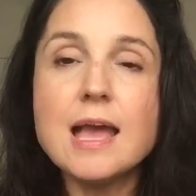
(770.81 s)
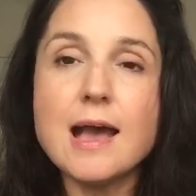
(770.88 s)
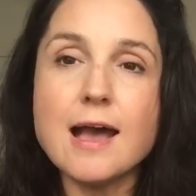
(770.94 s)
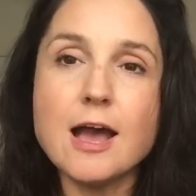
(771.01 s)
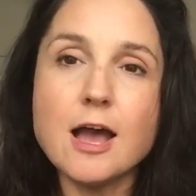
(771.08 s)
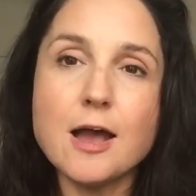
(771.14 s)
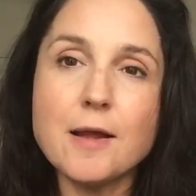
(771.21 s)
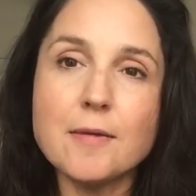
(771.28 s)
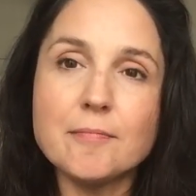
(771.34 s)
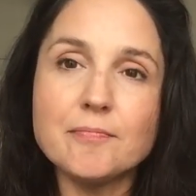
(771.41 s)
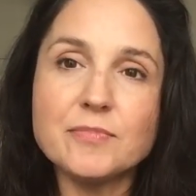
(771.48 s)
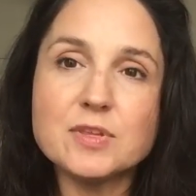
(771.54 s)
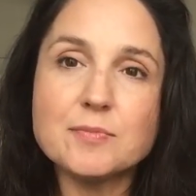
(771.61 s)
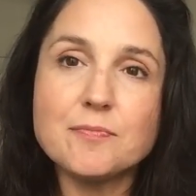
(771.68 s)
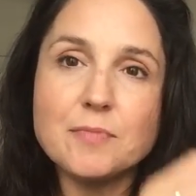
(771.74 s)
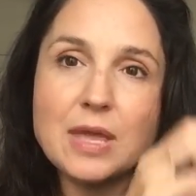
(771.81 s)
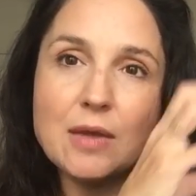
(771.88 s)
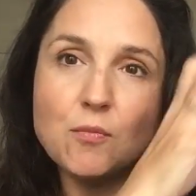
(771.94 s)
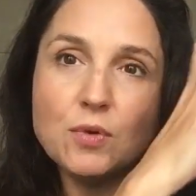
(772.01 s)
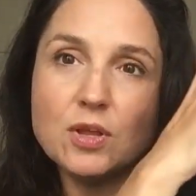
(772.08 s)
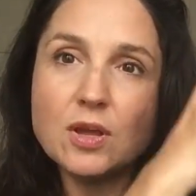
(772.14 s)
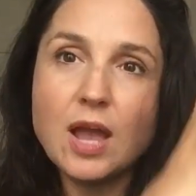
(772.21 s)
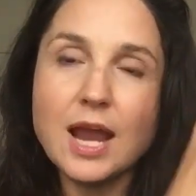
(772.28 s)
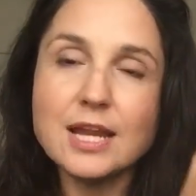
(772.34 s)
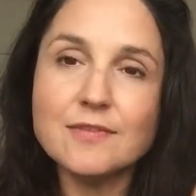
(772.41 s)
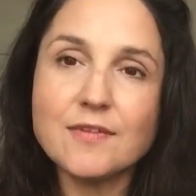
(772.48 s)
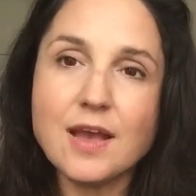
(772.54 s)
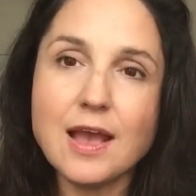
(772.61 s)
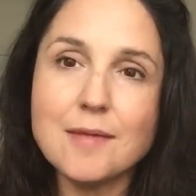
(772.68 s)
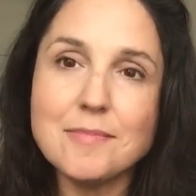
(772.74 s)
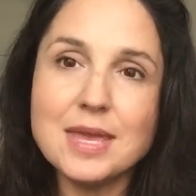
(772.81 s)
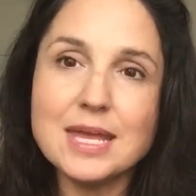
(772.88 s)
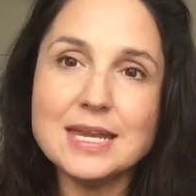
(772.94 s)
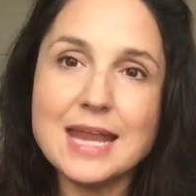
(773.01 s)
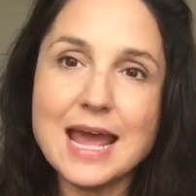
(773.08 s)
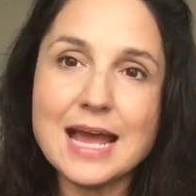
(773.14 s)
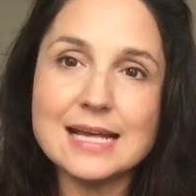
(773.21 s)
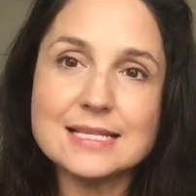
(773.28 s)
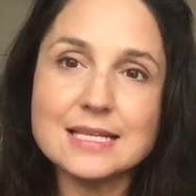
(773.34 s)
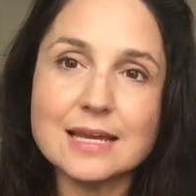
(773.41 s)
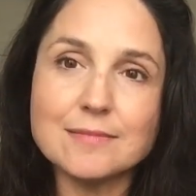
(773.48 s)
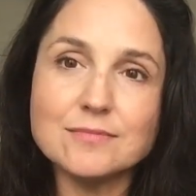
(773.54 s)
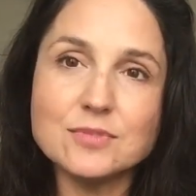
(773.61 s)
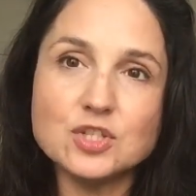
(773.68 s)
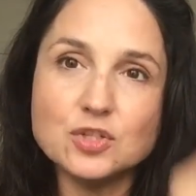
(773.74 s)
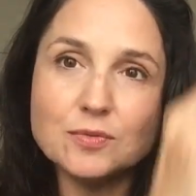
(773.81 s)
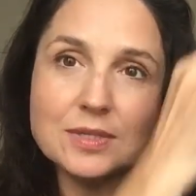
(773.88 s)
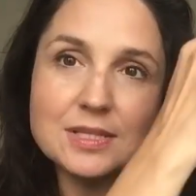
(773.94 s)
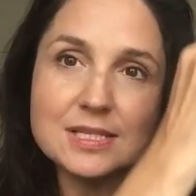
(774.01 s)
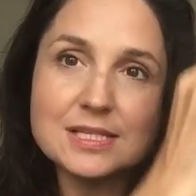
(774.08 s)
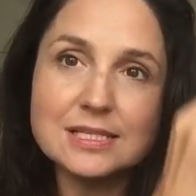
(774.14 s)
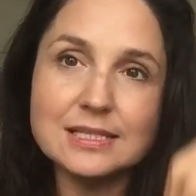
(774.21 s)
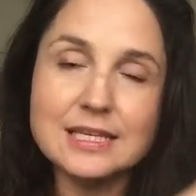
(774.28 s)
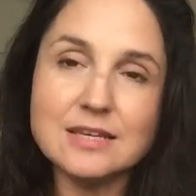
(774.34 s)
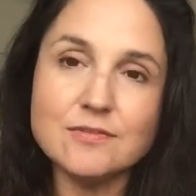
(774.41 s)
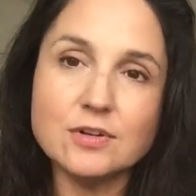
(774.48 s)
It will kind of come in as I'm doing the sleeve.